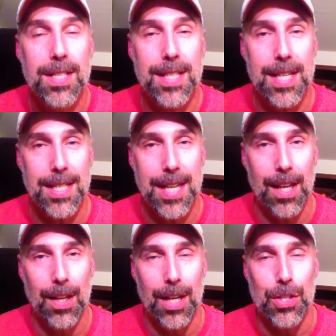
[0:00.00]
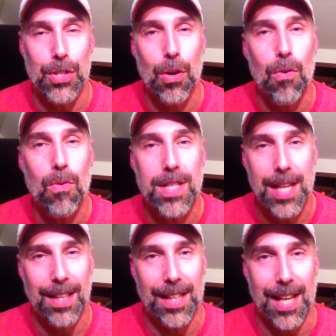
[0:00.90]
detailed and so
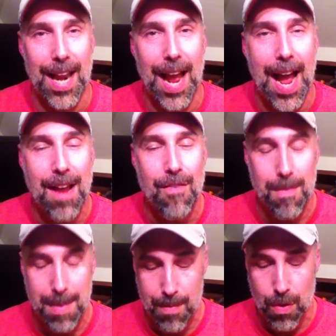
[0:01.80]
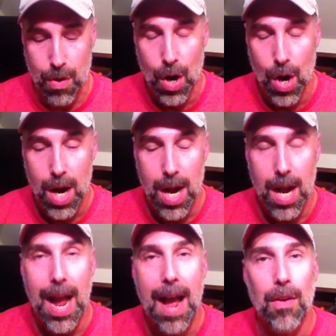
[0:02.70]
delicate. I remember
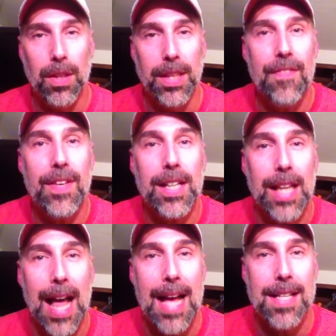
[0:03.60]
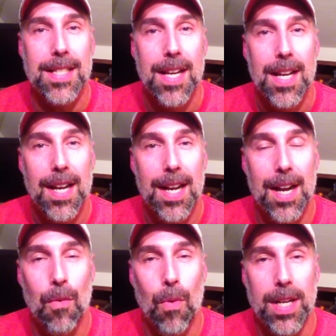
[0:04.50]
leaving class
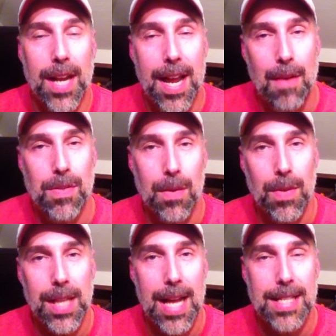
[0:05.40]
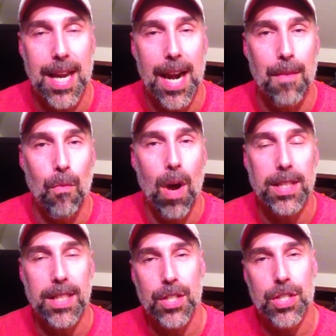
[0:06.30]
one night. I was done with class and I
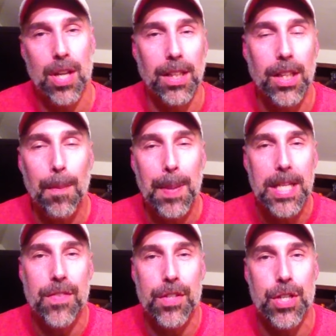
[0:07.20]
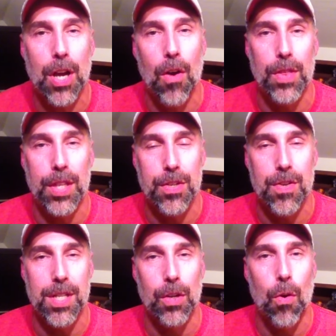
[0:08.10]
walked in, just saw a little piece of a show that she
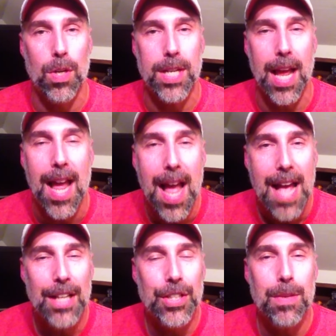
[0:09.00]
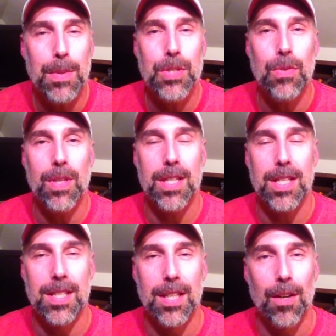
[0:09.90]
was in, quartet, and she was doing
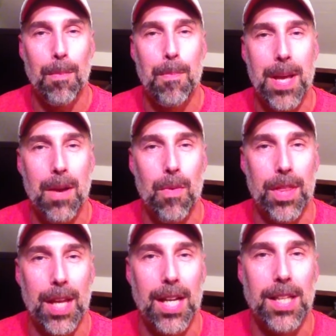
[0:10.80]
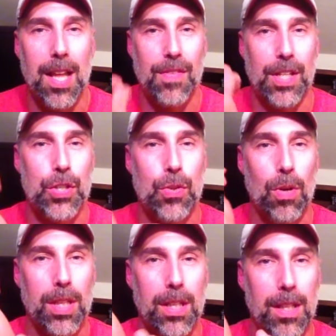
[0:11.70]
this little bit with like gloves, like
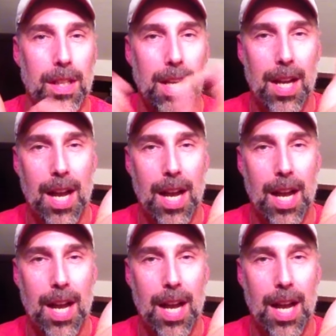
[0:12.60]
short little